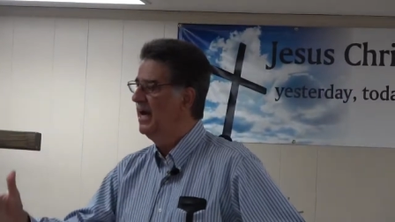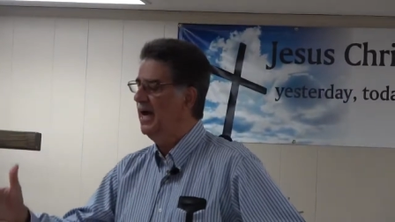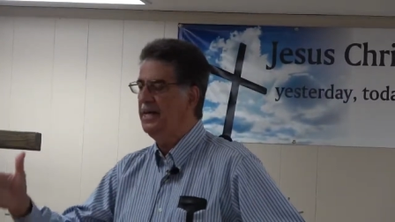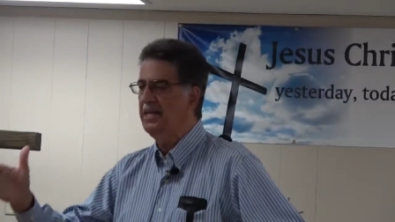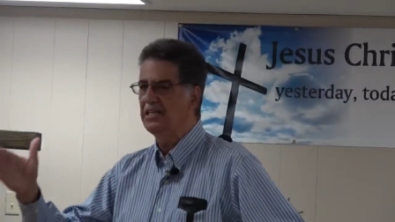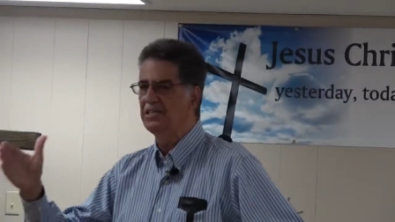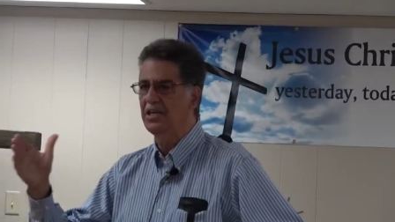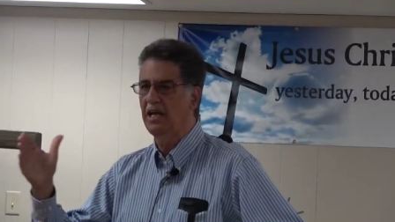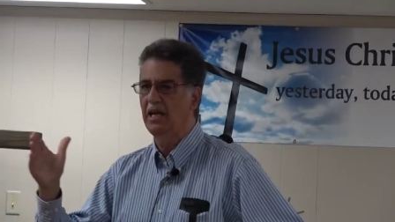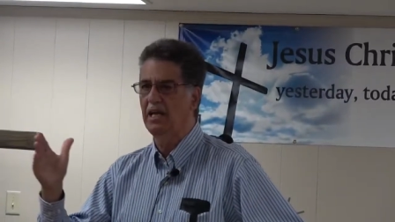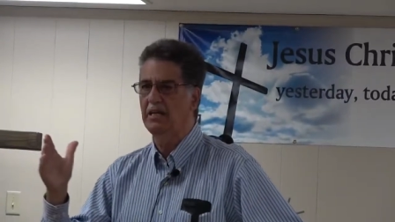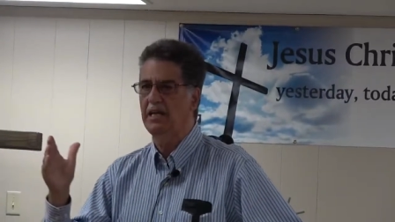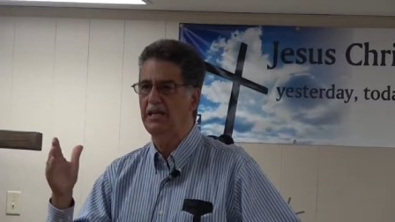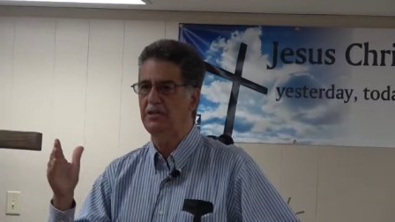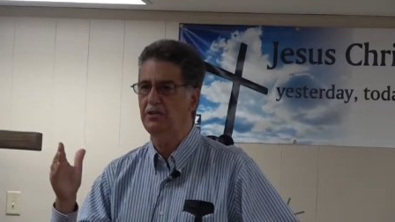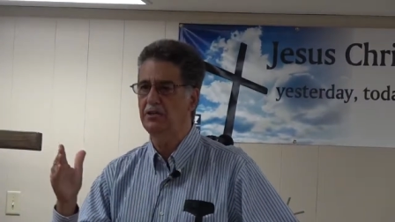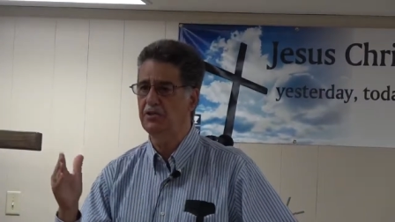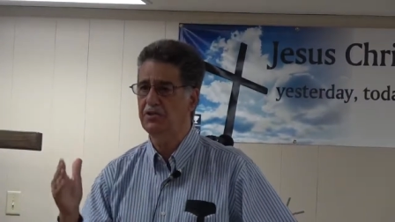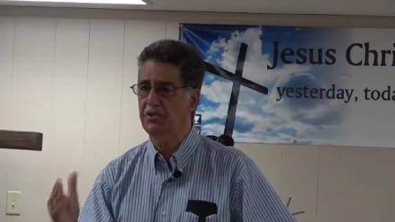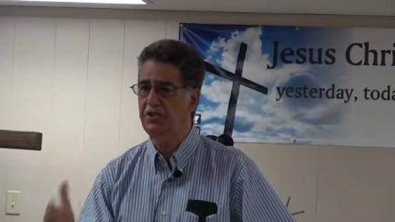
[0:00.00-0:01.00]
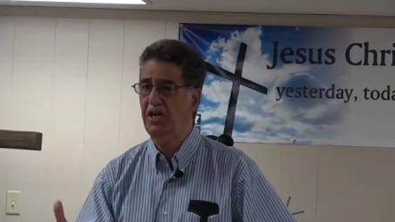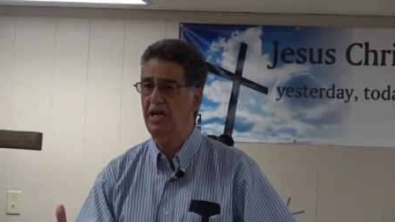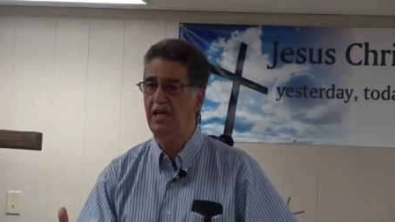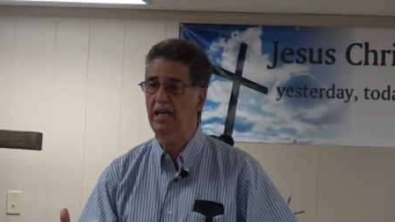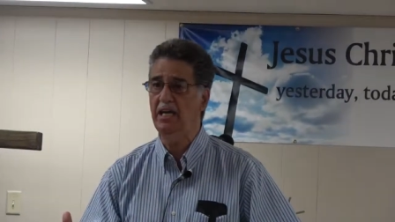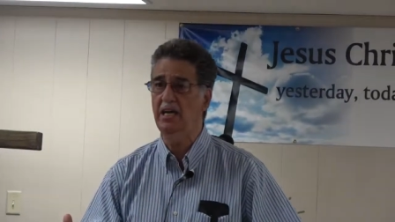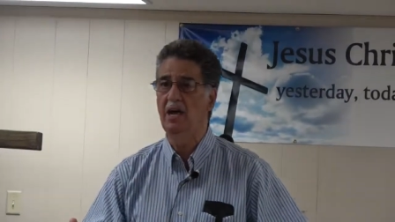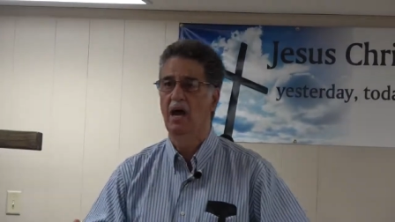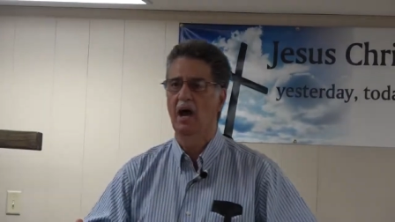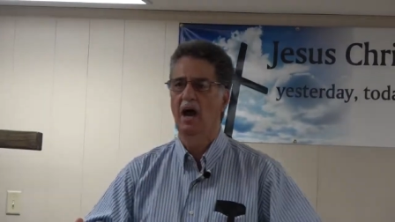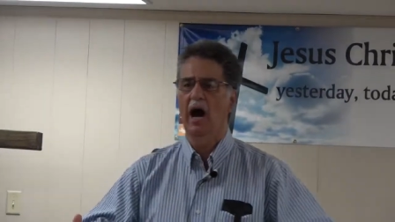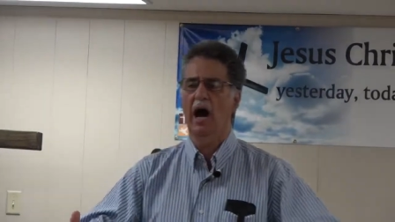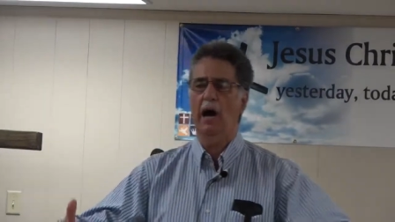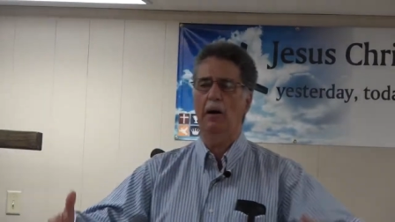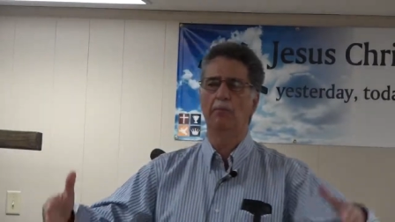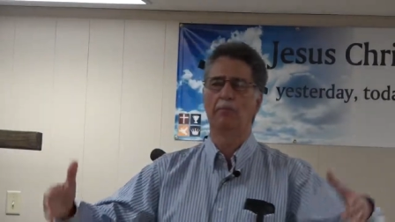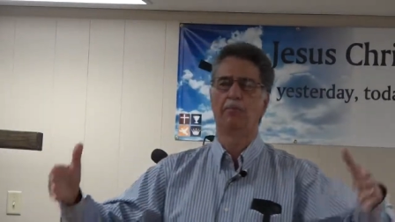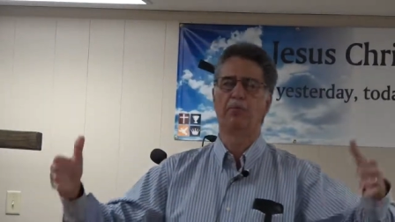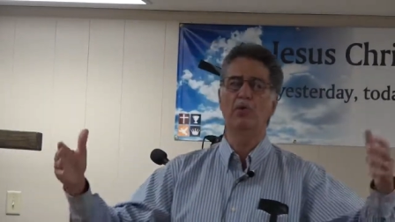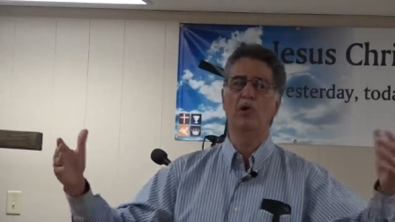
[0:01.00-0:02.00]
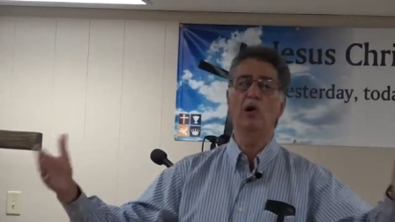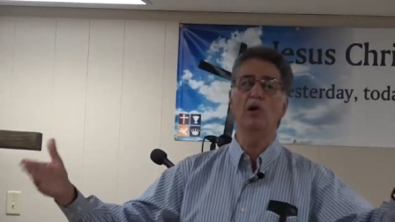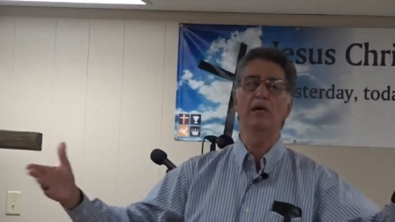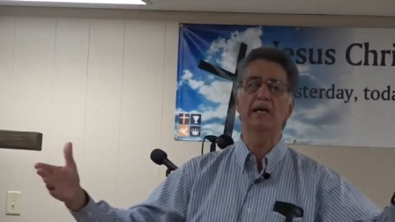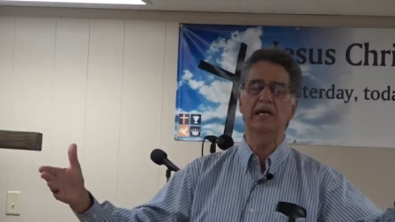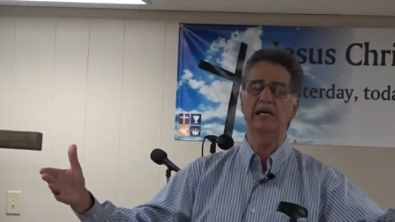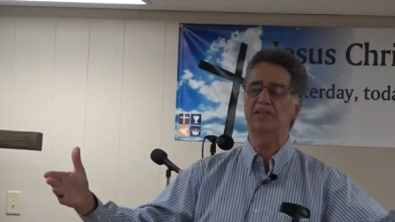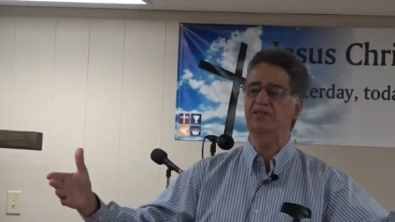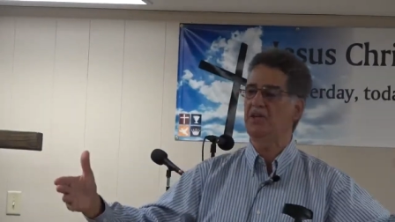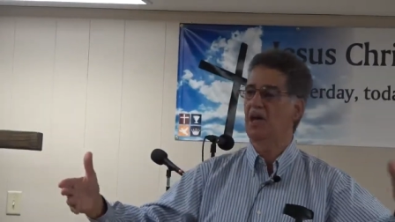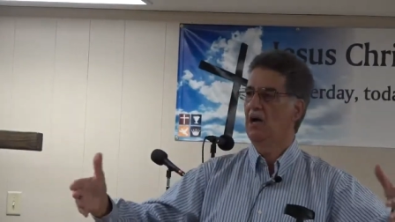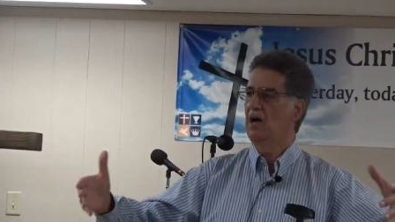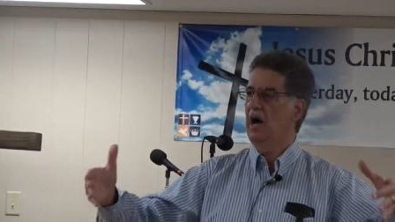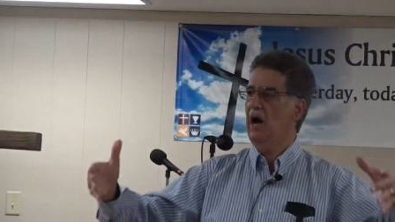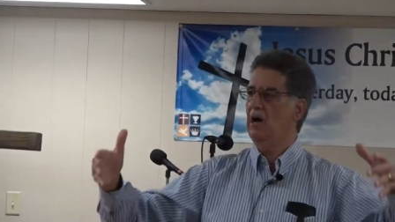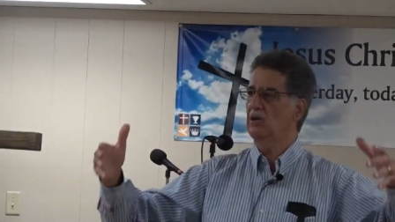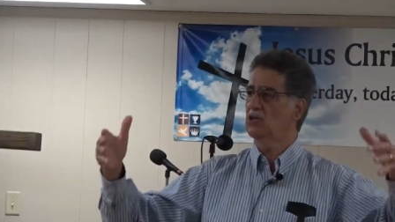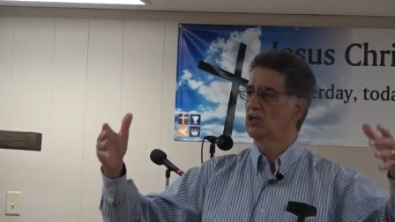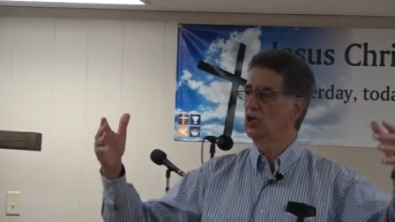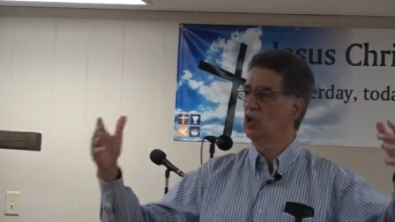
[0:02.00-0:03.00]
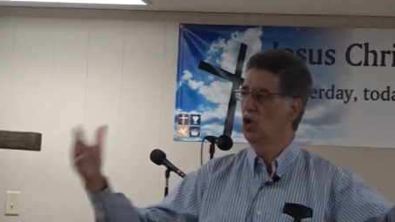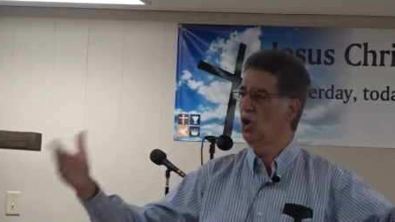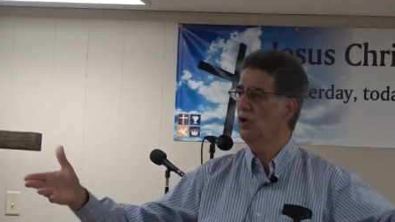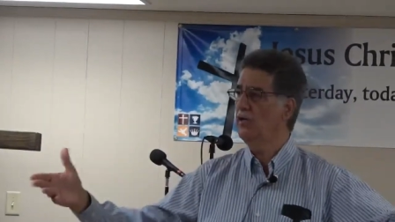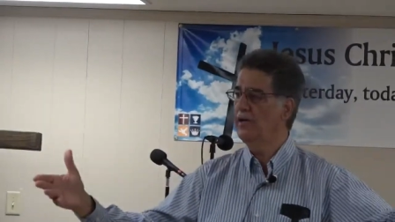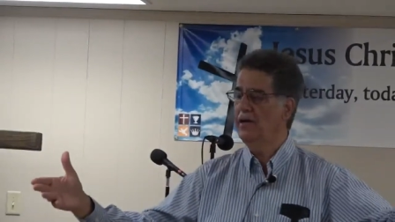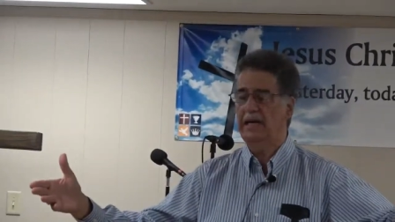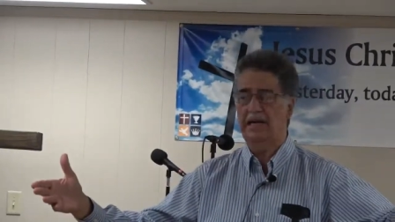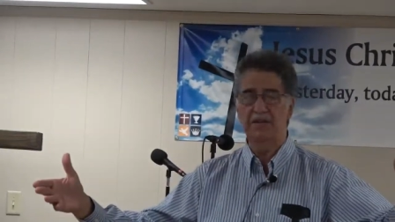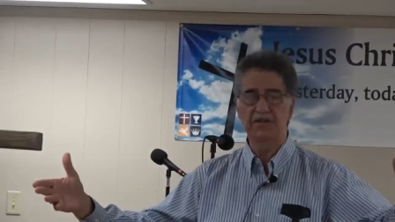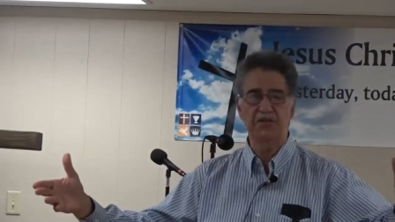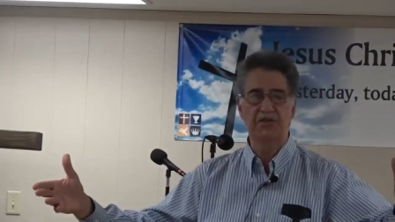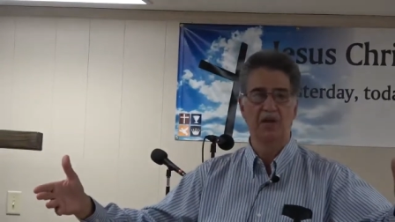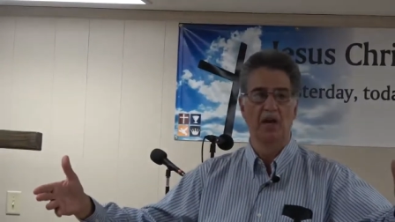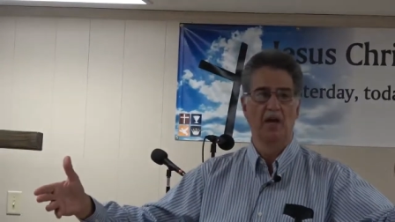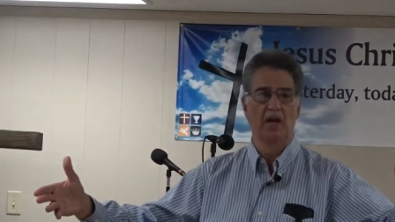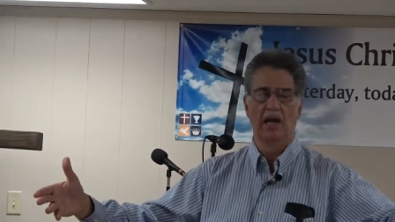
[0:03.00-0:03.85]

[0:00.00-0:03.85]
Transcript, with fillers: And he's going to let you see how brilliant, how glorious,